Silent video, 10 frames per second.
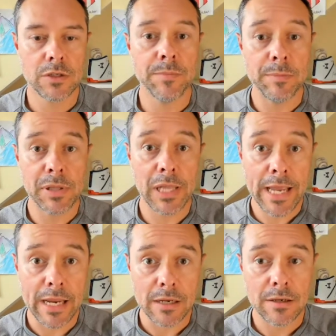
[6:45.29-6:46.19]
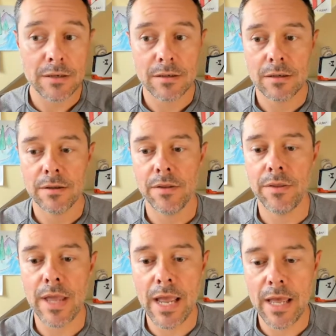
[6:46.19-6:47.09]
to be played
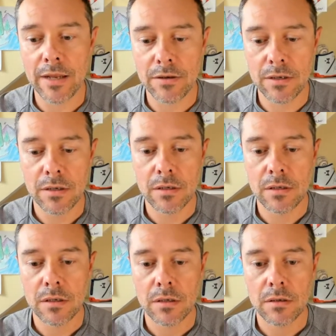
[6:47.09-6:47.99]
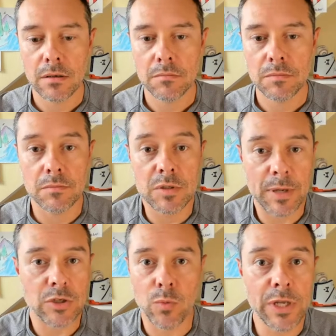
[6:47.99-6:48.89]
than
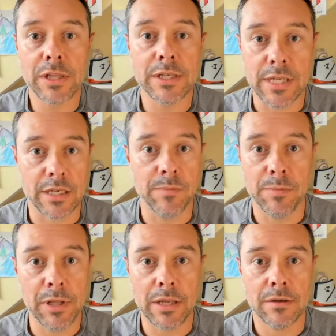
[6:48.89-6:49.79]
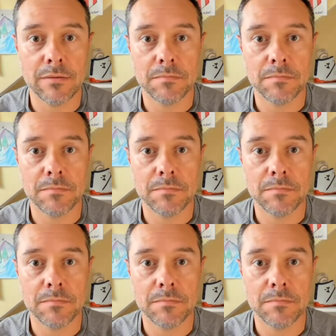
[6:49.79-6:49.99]
special weeklies that can be played.